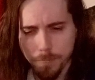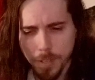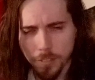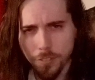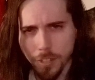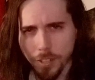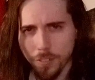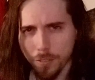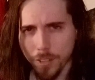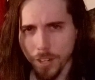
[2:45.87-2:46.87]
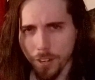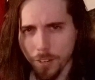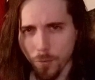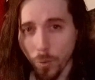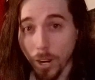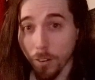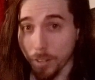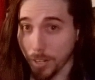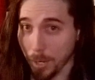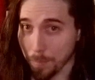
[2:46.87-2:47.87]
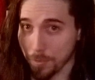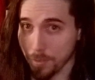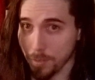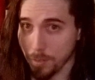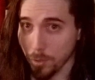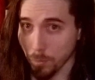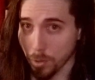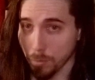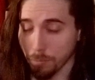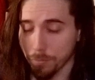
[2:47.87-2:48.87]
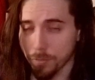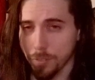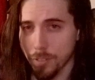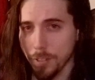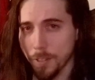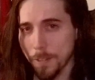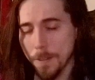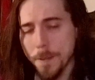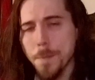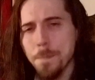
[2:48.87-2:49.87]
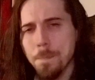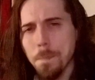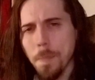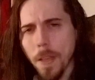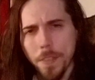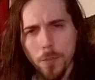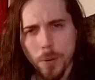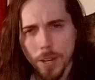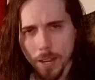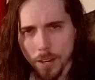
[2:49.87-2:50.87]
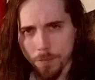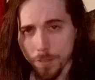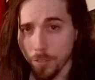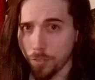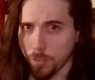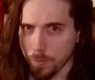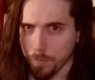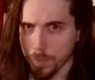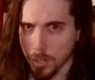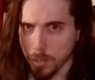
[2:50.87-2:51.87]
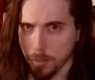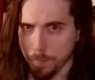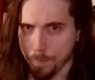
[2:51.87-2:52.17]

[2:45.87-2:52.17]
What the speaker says: They stick to their well-kept groves. And then we have the Zinvel.